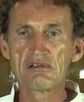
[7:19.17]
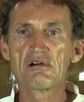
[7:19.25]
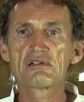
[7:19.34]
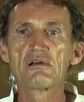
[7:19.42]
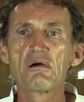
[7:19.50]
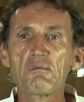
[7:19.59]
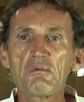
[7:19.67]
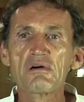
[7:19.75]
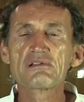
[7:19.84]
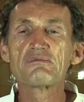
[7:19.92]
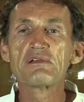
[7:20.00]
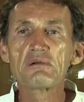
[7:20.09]
not
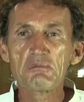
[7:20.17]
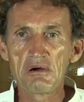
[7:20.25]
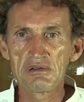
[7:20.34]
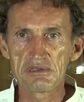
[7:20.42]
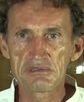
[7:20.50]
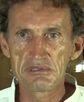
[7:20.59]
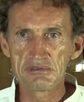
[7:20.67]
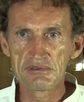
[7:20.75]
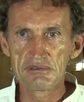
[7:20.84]
what we want.